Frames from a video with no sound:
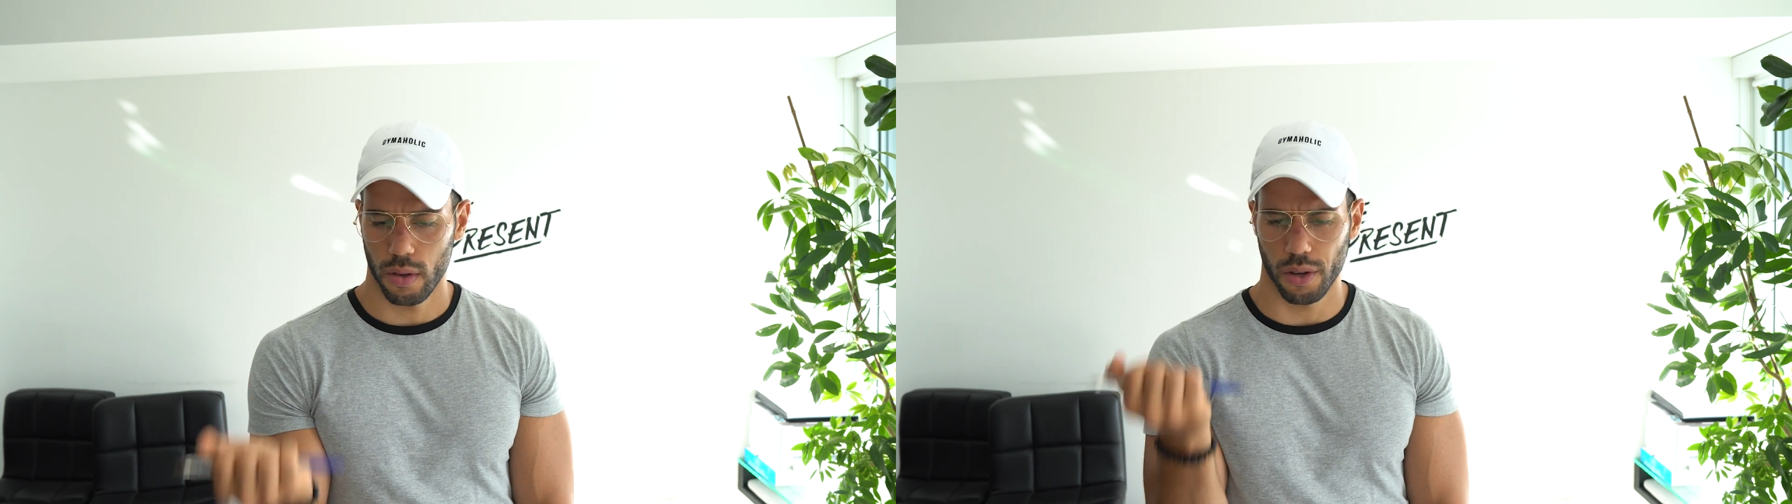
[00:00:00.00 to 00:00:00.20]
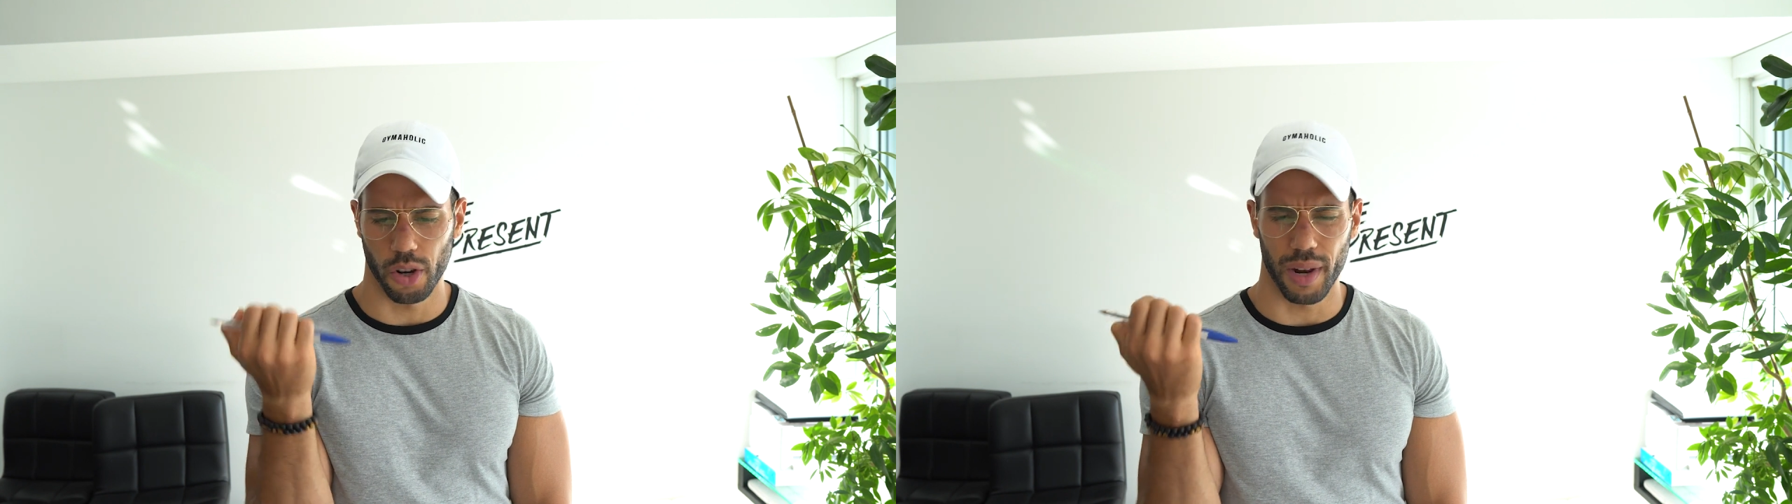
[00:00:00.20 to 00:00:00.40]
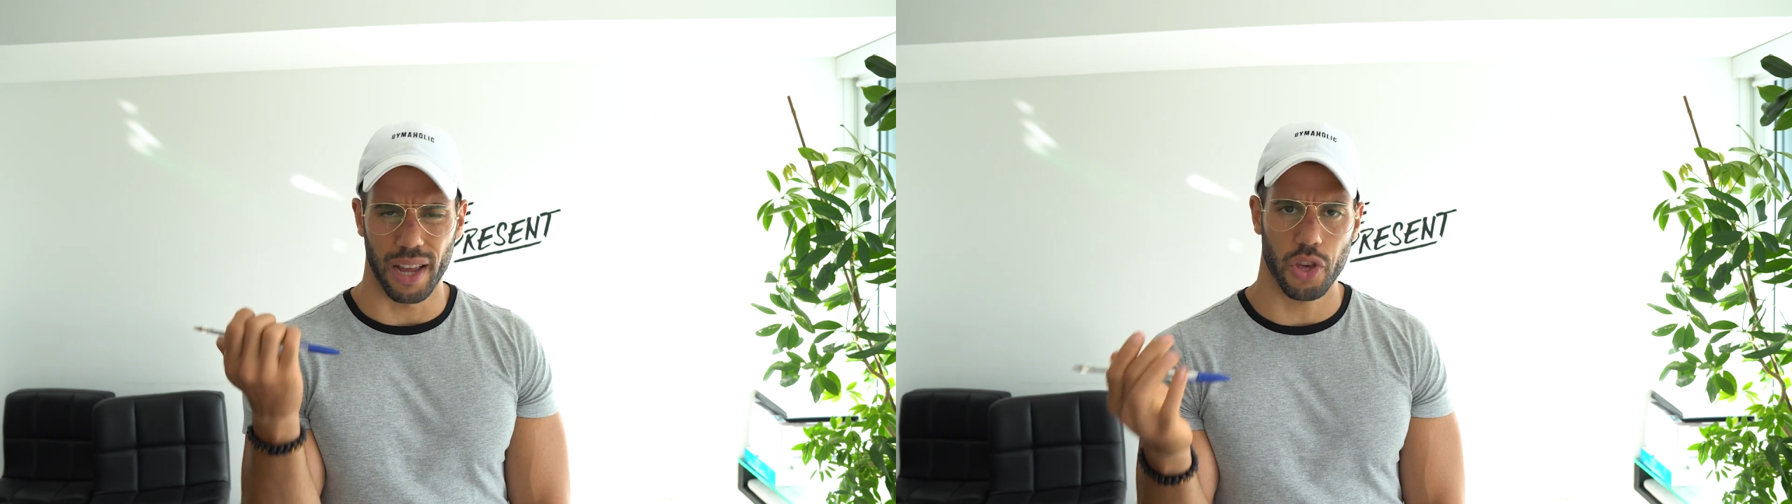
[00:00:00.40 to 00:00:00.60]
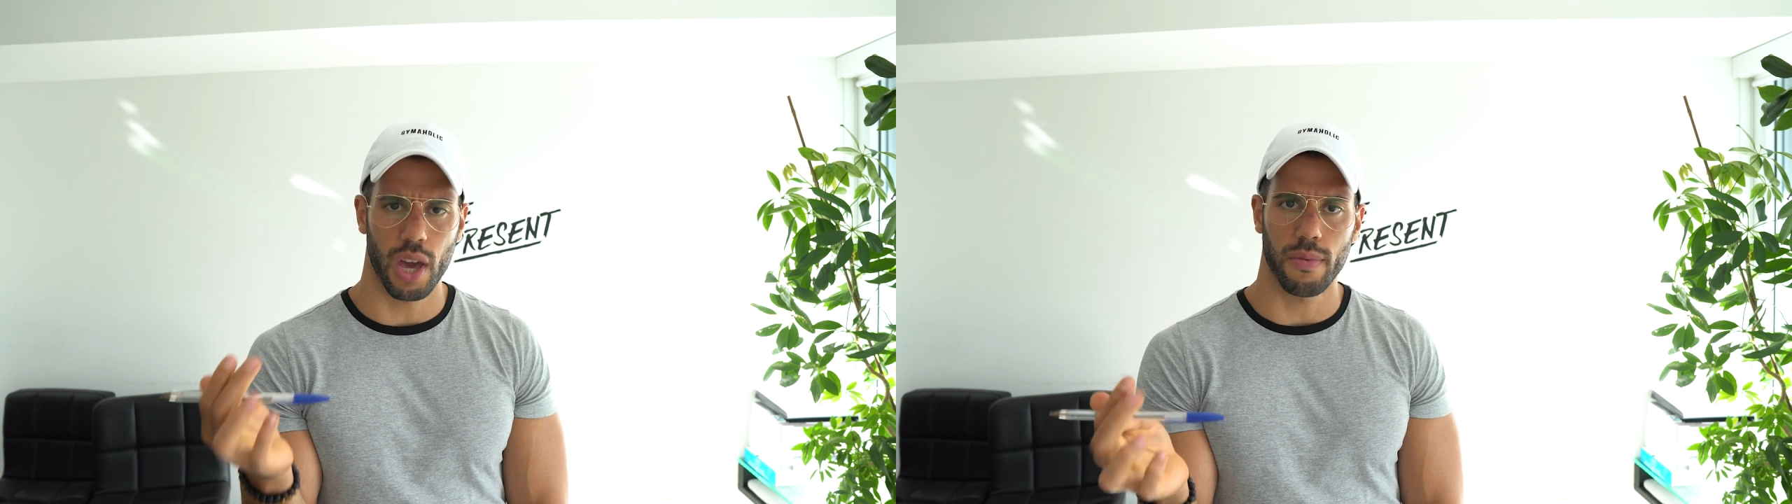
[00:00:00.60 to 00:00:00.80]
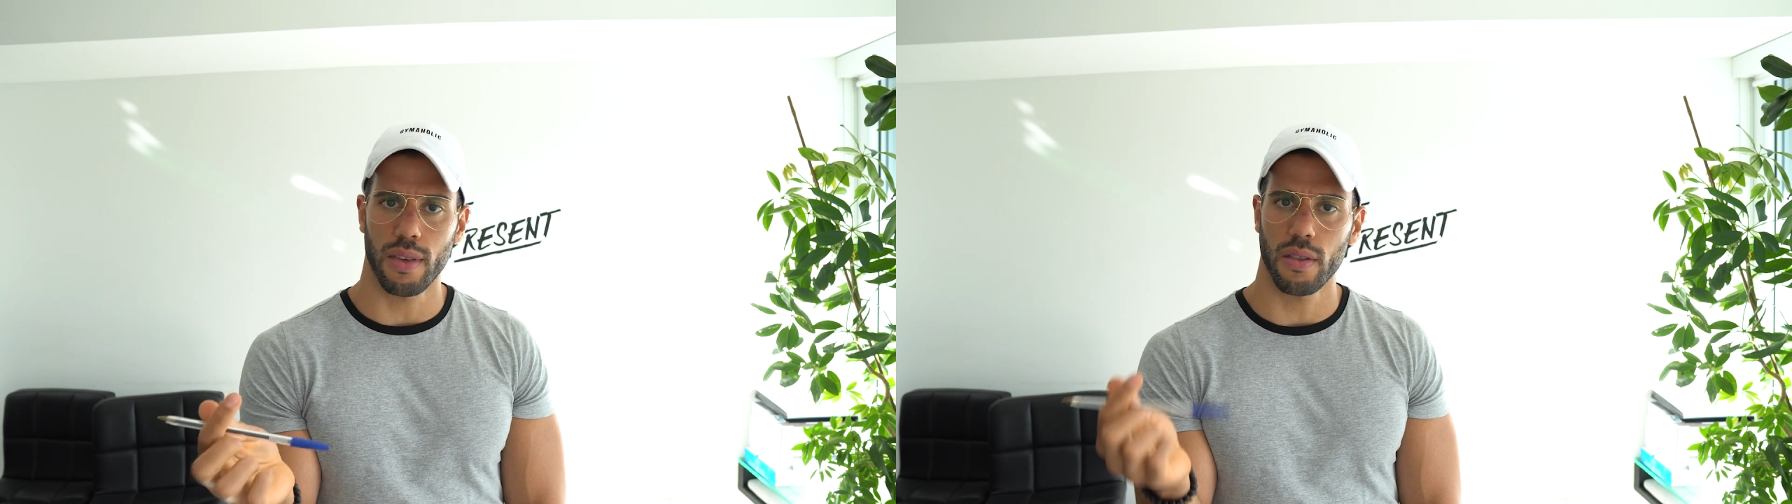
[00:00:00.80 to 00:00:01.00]
You're gonna be like,
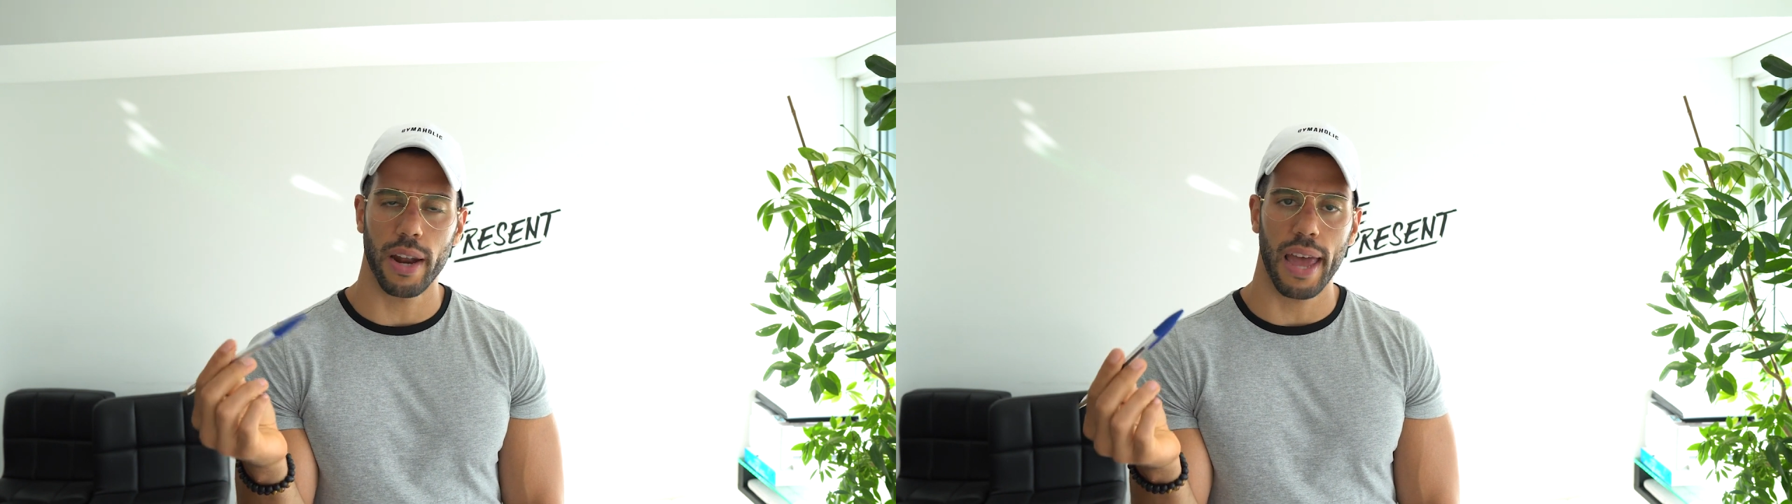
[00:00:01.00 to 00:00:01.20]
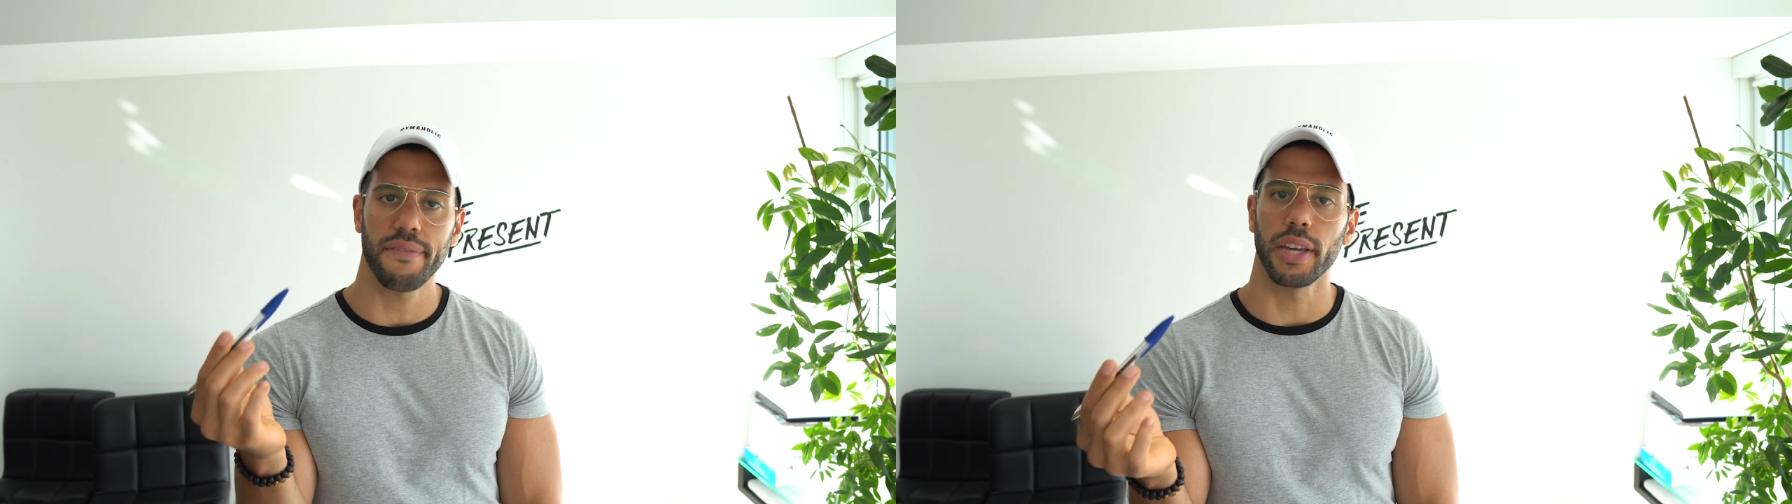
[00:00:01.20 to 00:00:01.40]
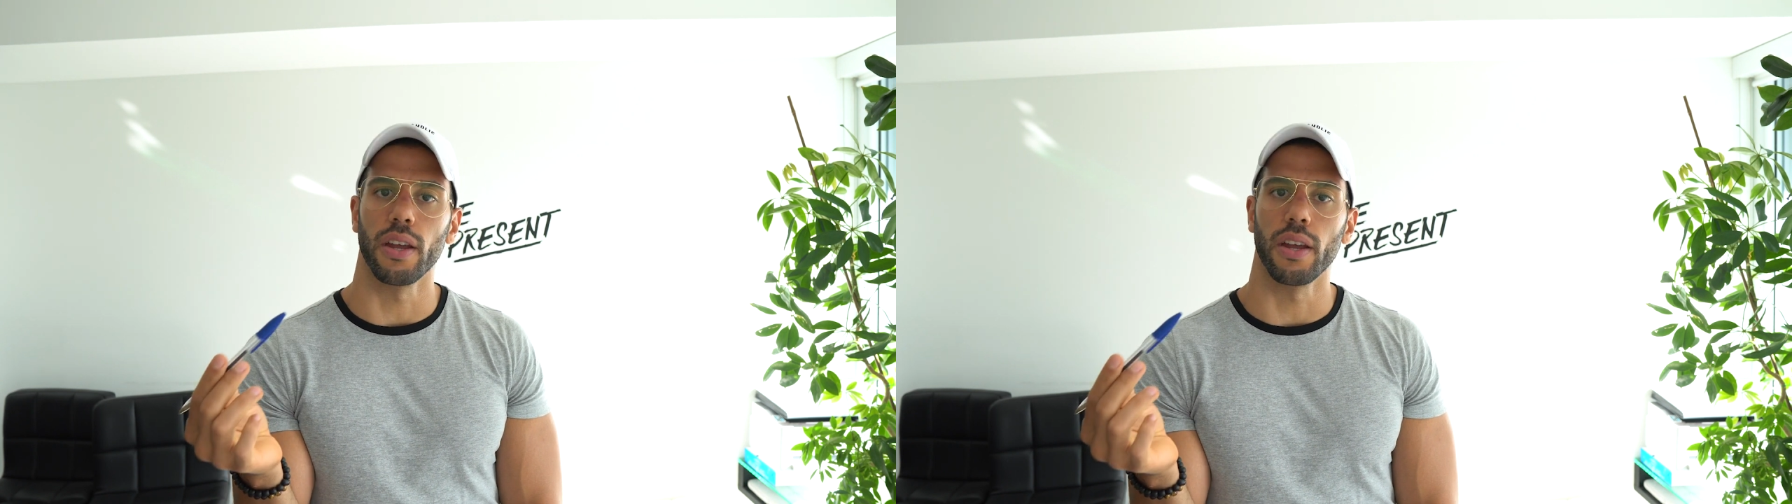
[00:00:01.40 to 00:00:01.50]
James, that's not heavy